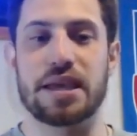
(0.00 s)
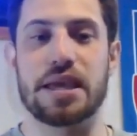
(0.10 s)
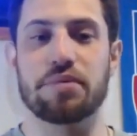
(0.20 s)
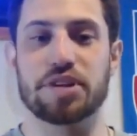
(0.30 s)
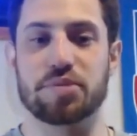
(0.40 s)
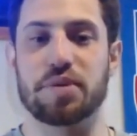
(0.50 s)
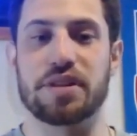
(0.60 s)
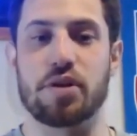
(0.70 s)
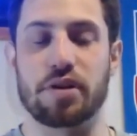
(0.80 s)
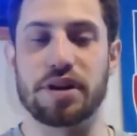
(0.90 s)
He was with
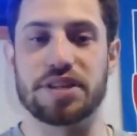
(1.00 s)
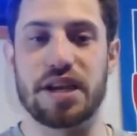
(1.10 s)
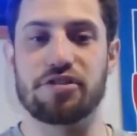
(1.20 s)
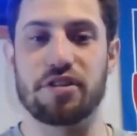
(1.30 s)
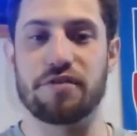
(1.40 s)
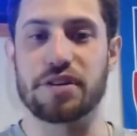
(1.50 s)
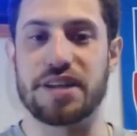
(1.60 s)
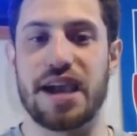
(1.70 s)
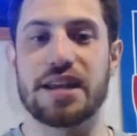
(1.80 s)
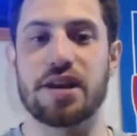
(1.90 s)
the organization for
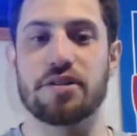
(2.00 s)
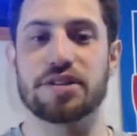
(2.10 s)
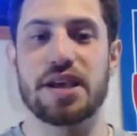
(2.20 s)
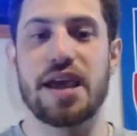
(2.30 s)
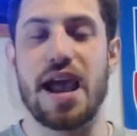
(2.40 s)
10 years,